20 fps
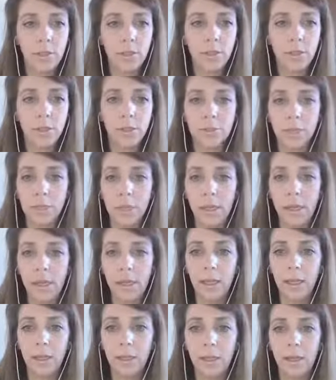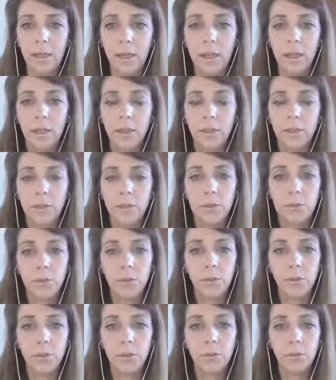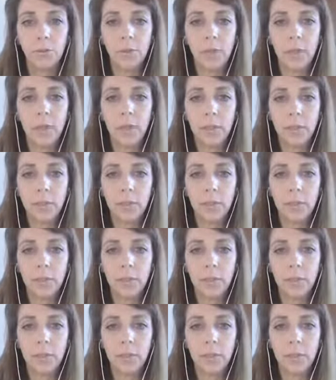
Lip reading: She's making 2 to 3